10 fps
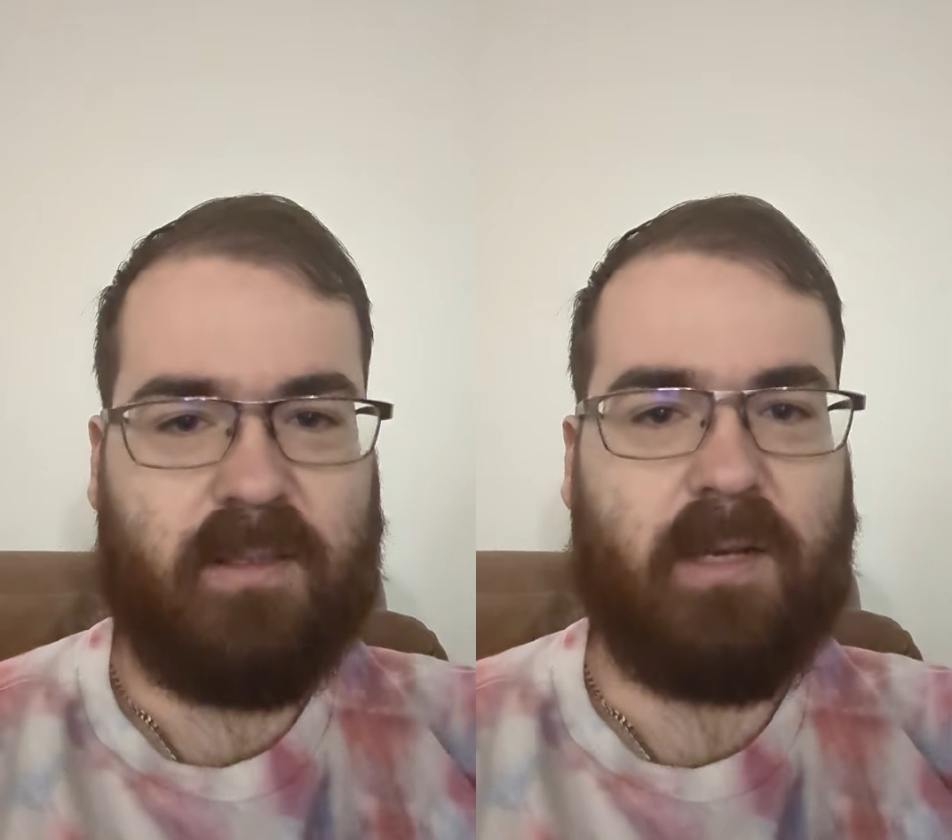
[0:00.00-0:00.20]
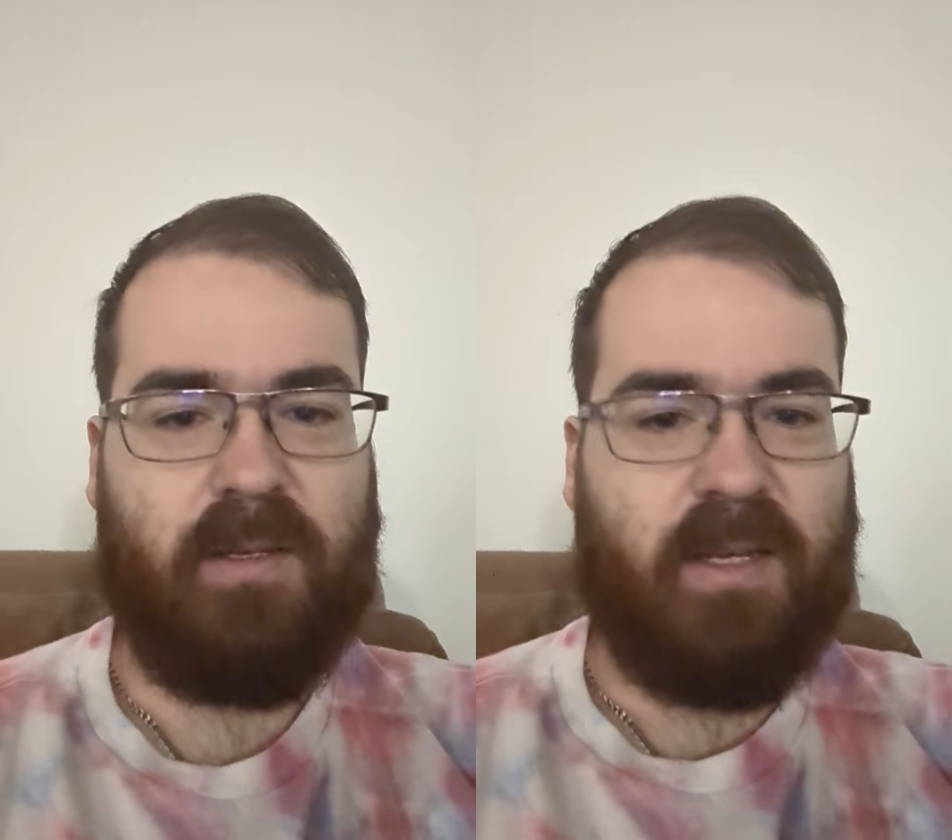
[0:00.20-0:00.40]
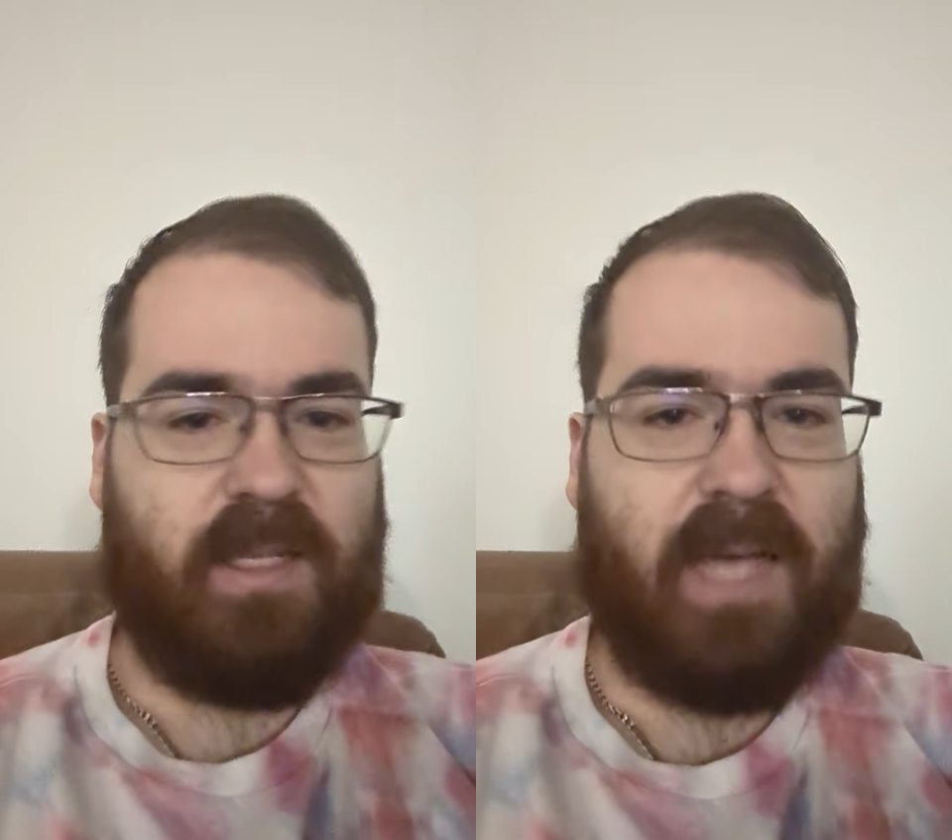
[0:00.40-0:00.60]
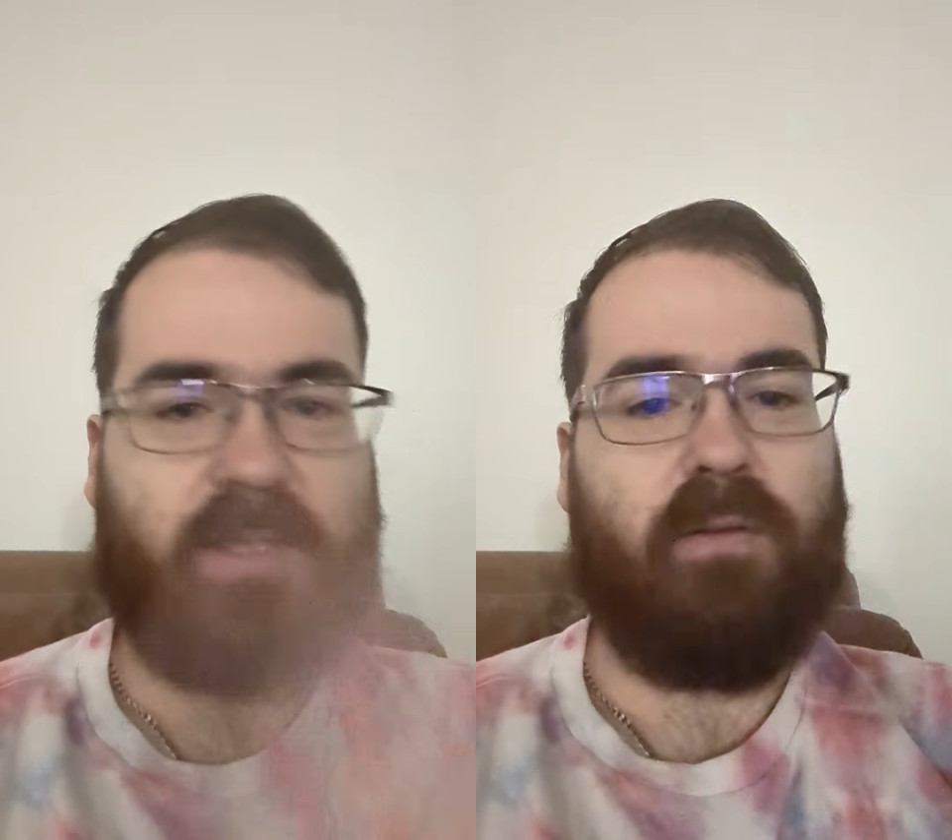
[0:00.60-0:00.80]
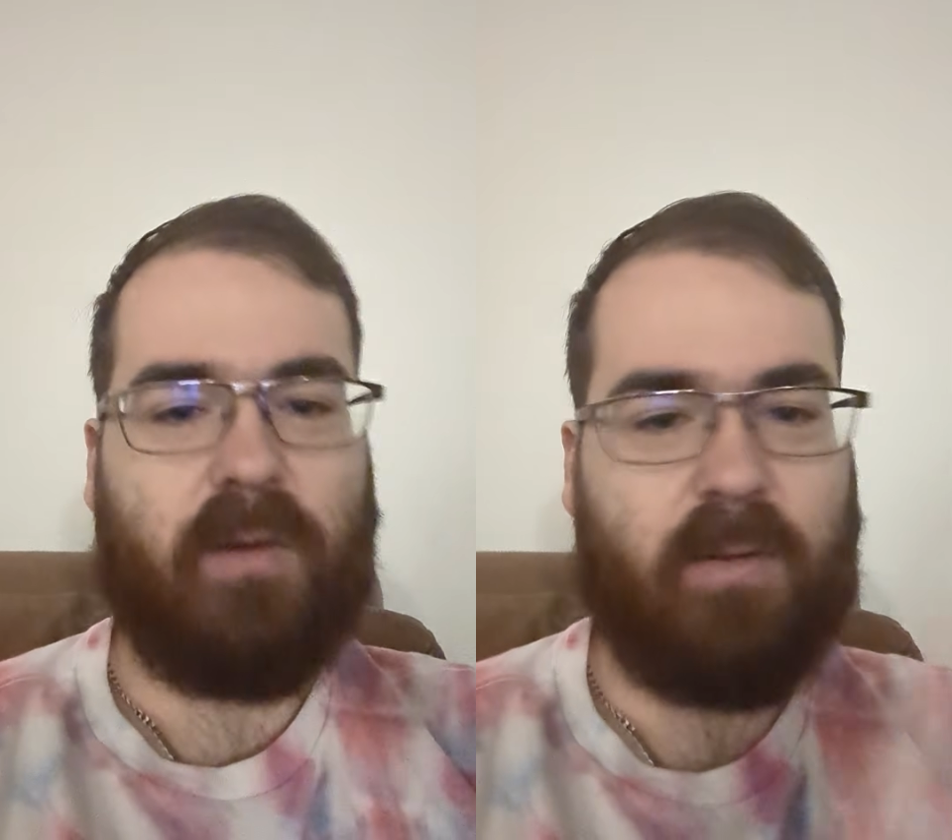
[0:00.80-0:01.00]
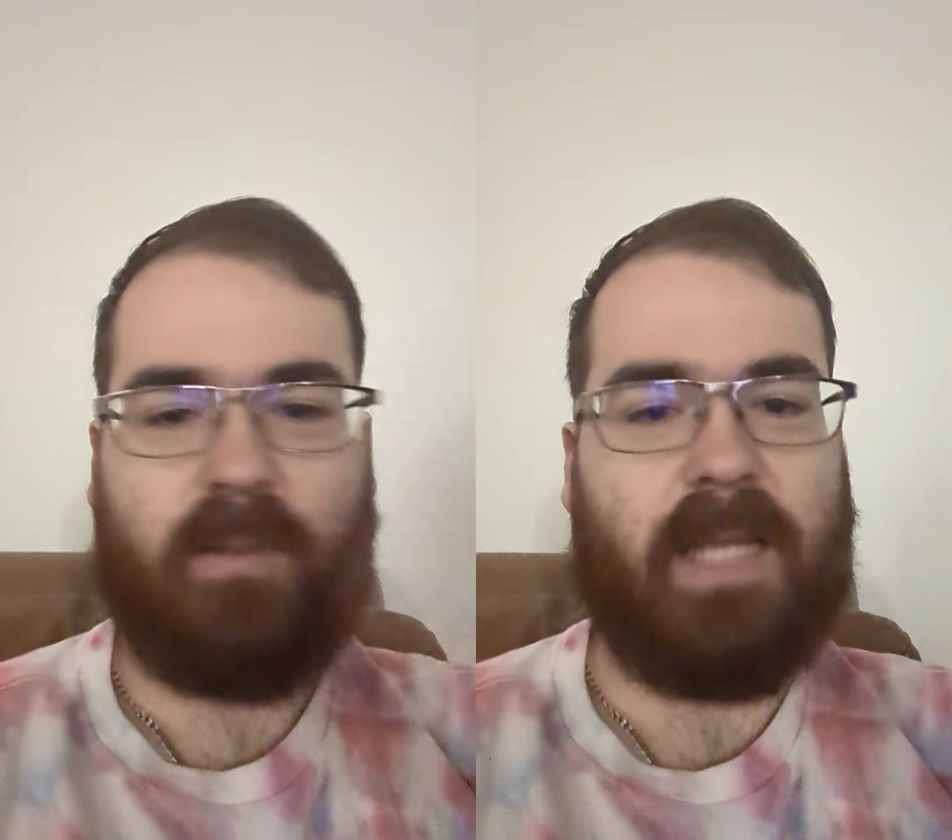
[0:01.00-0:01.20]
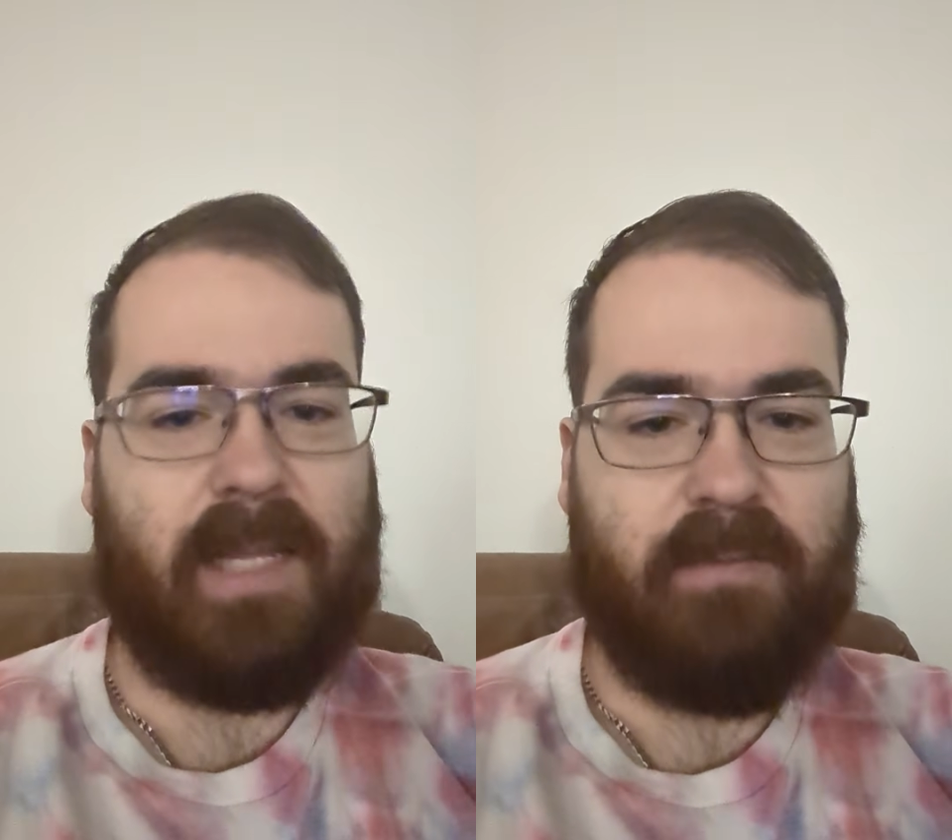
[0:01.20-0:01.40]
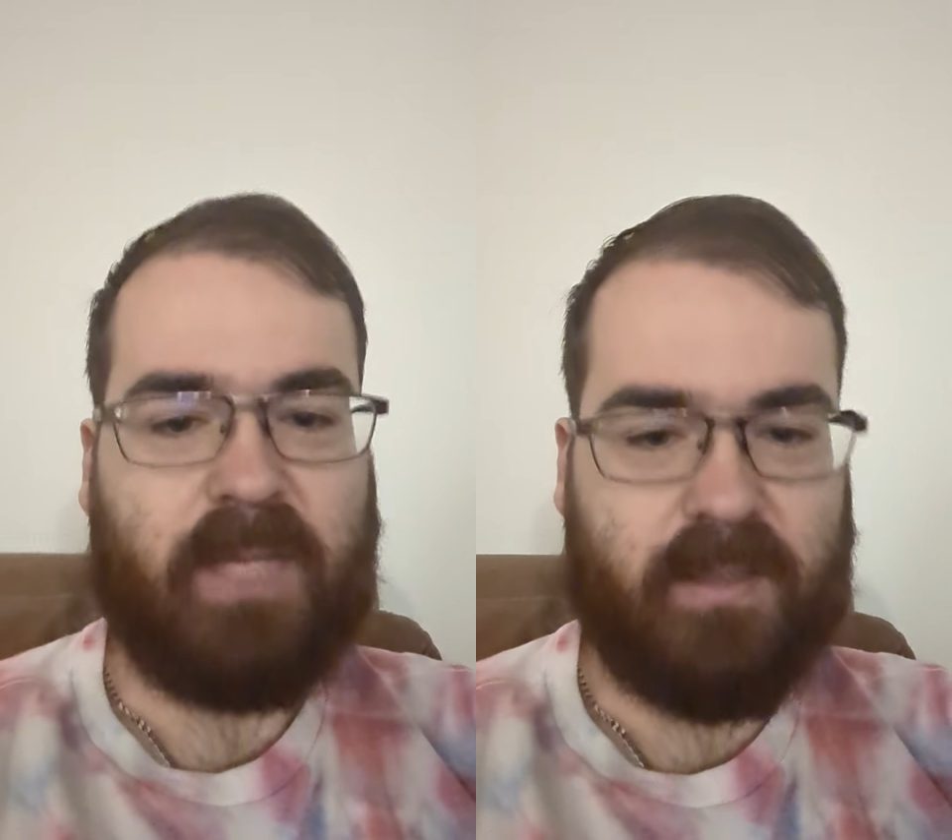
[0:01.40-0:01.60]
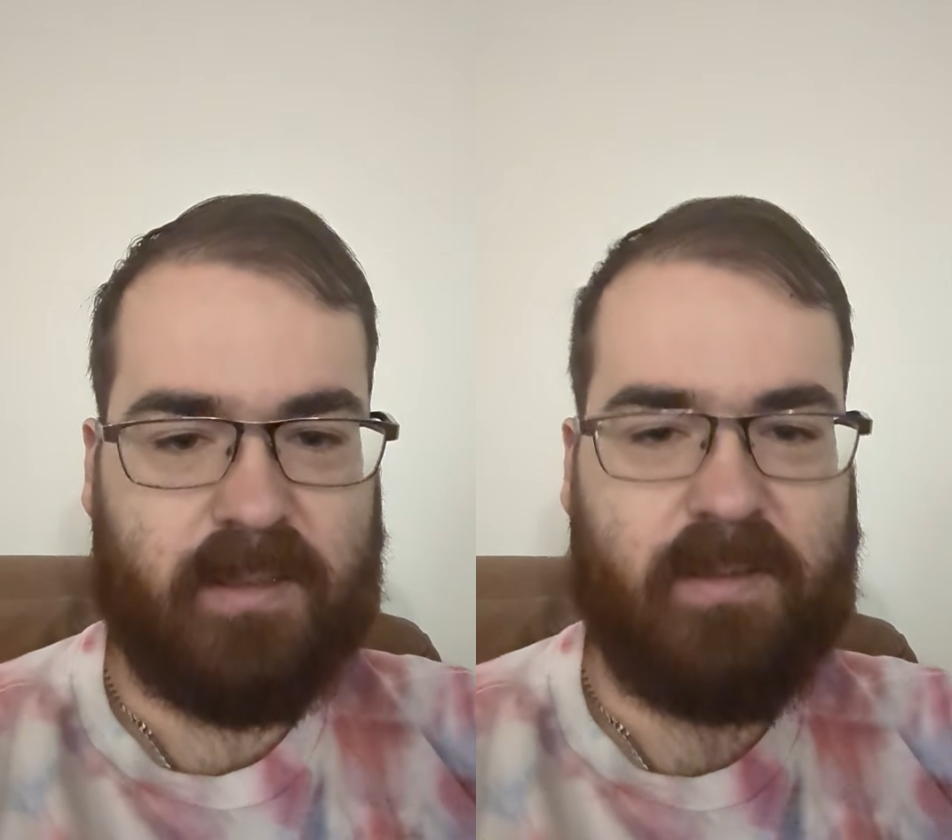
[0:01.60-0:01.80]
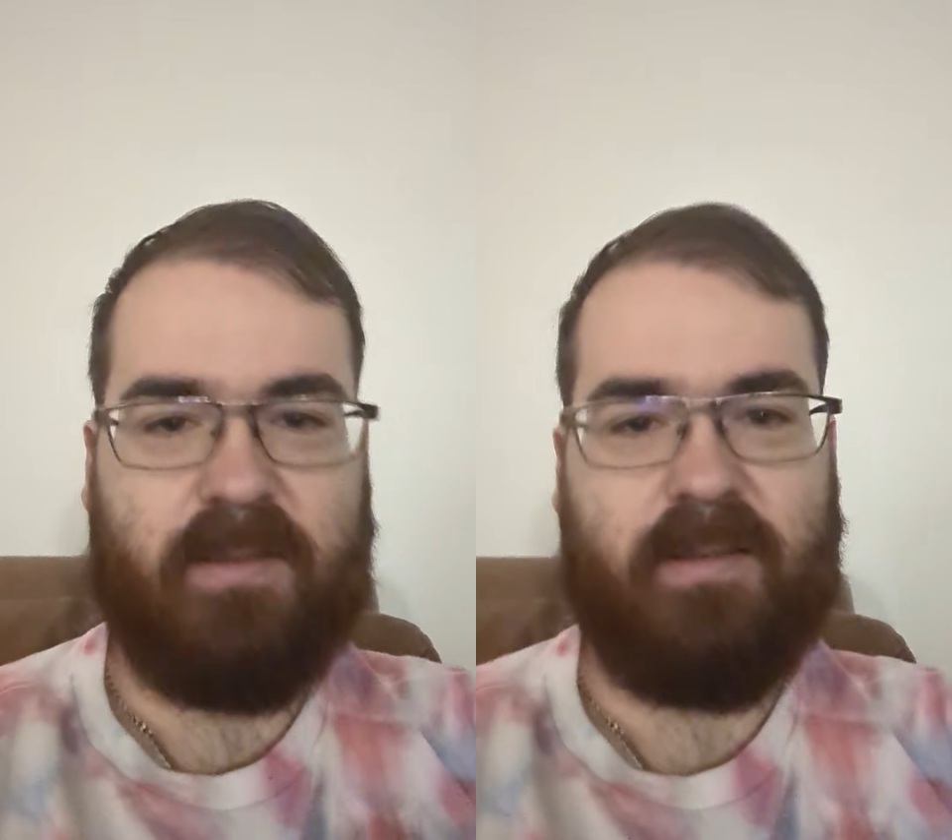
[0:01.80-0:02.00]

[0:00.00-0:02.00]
and then it has to go figure out what that even means.